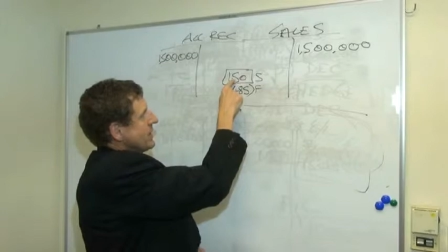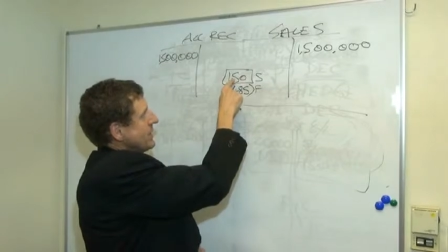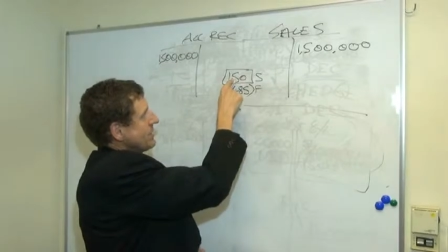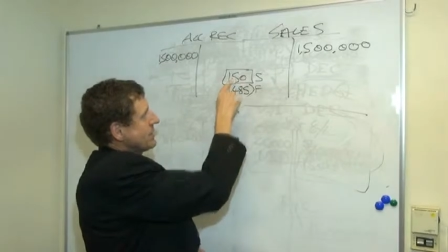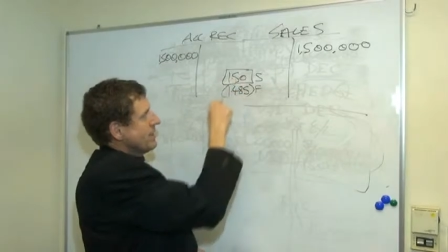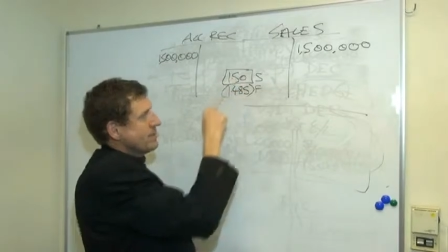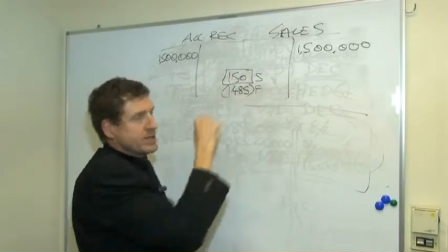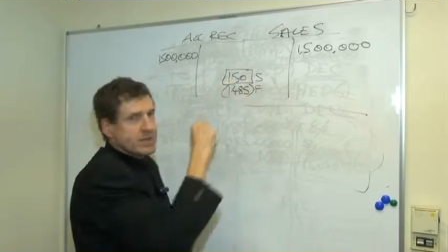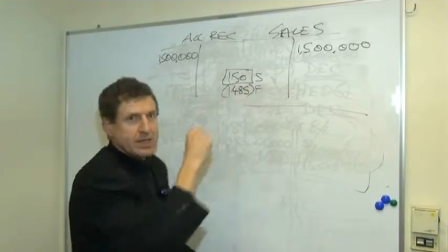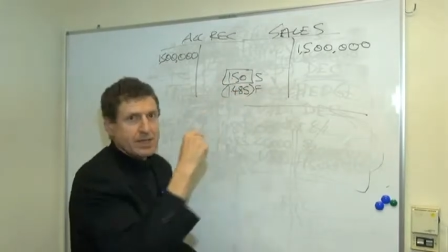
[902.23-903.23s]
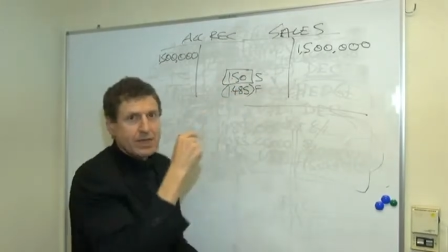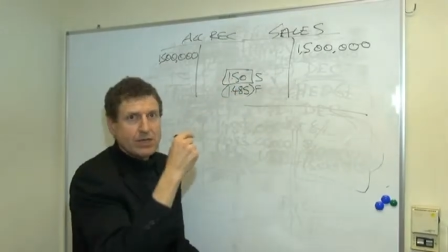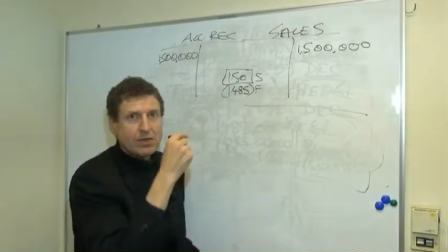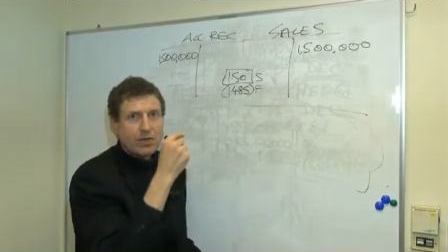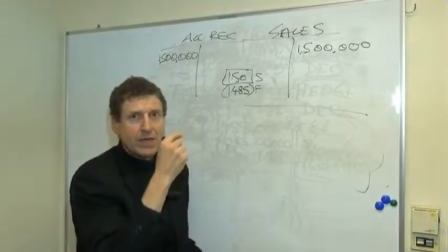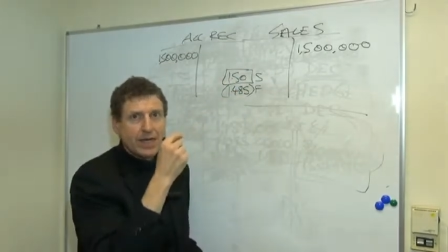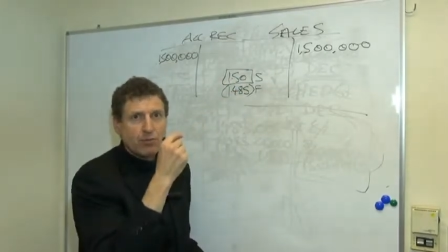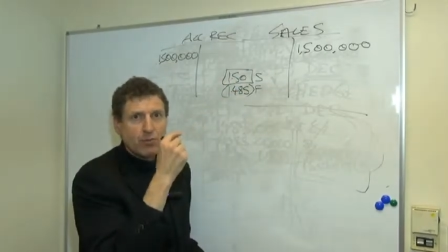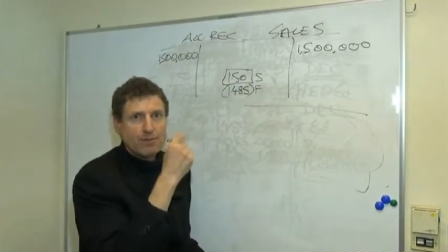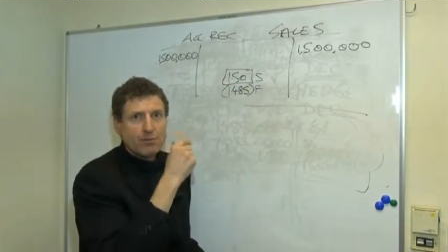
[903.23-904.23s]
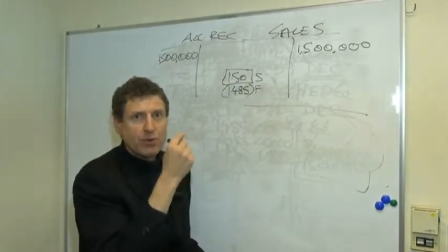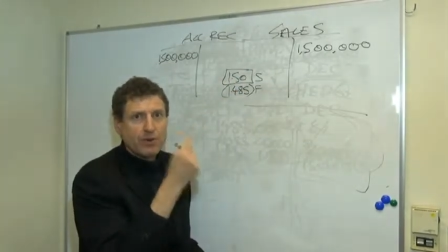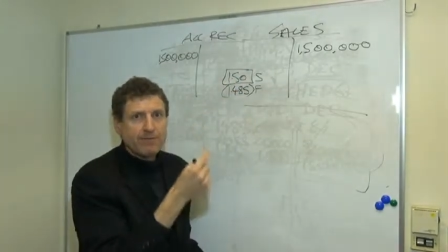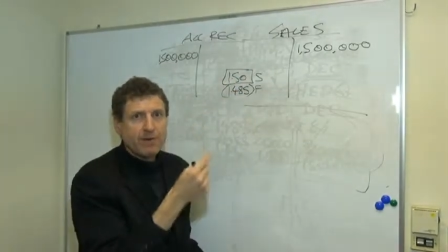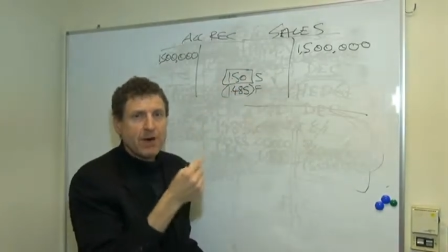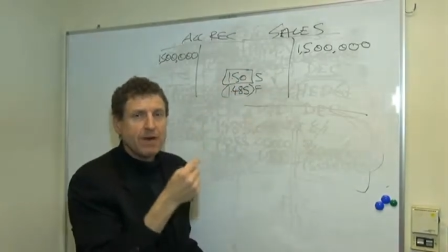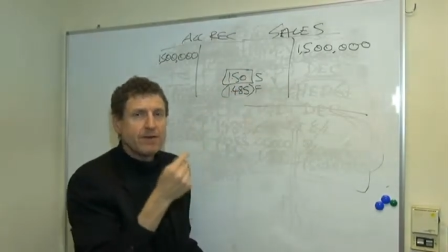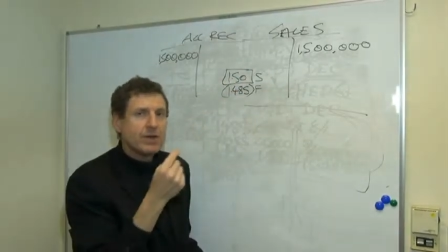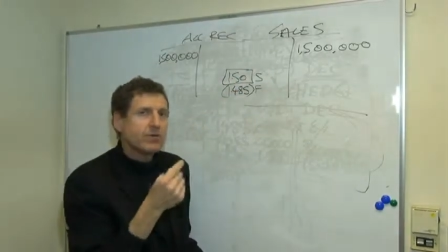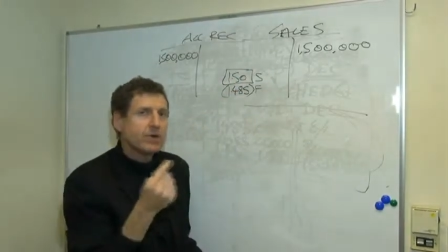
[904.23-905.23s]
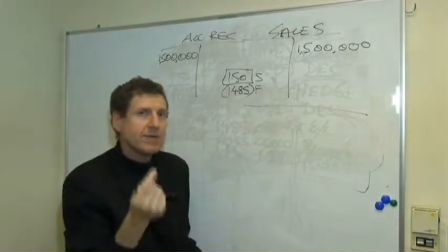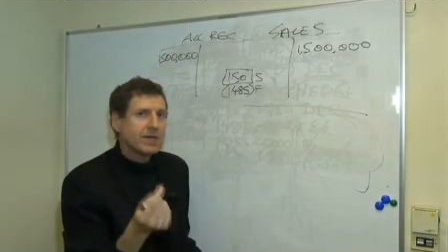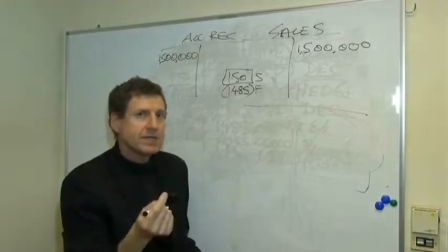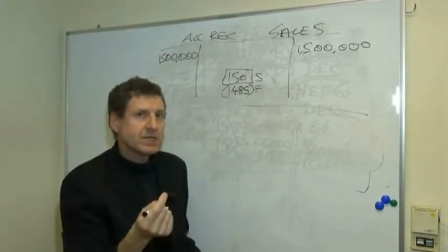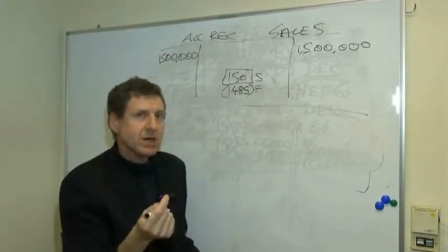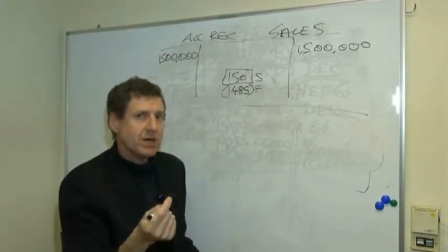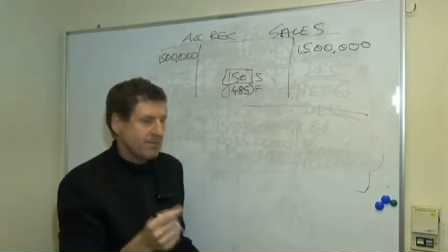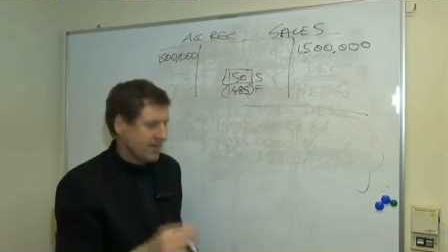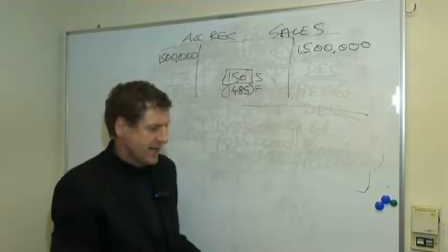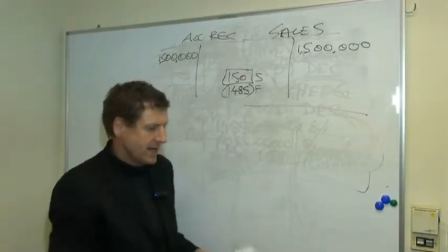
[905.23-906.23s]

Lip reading: cannot guarantee that you'll get 1.5 in 3 months' time,